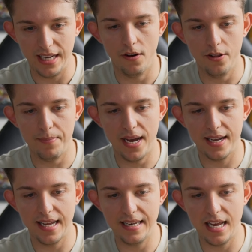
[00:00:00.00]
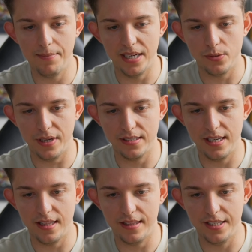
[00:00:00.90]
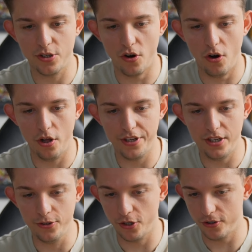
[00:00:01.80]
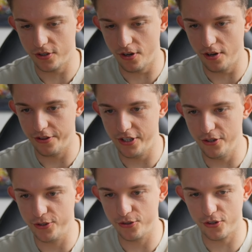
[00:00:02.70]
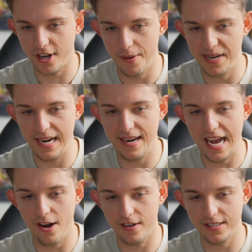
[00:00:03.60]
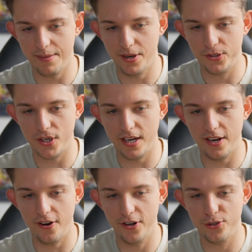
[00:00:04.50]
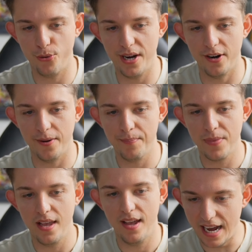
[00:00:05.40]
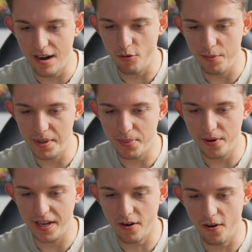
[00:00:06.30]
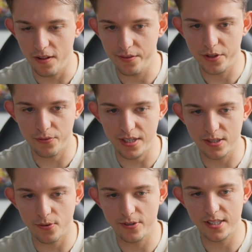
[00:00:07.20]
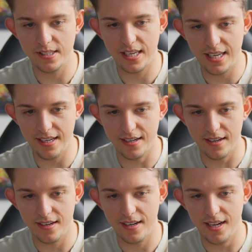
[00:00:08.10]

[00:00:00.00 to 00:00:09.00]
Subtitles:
on the backend database. We can see that these are all the users. All the users are coming in now because I posted it on Twitter. I will be putting all of the resources here,